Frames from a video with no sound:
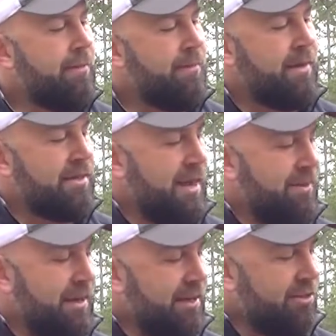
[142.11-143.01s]
It's
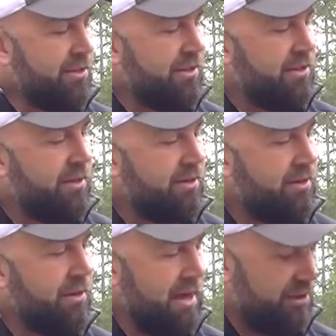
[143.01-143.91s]
ambidextrous. You
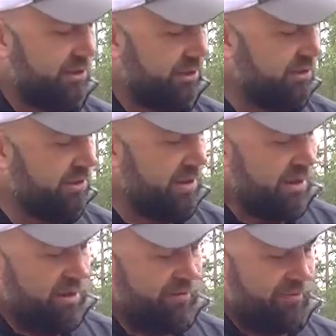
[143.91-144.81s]
can actually just
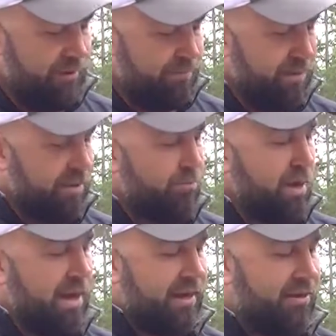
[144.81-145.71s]
flip this
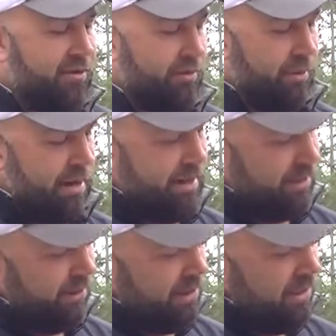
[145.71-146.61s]
bracket over right
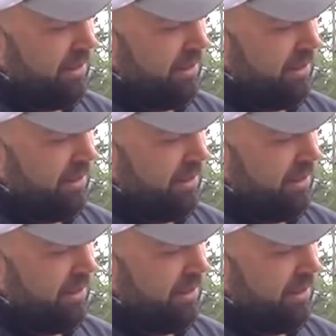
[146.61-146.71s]
here,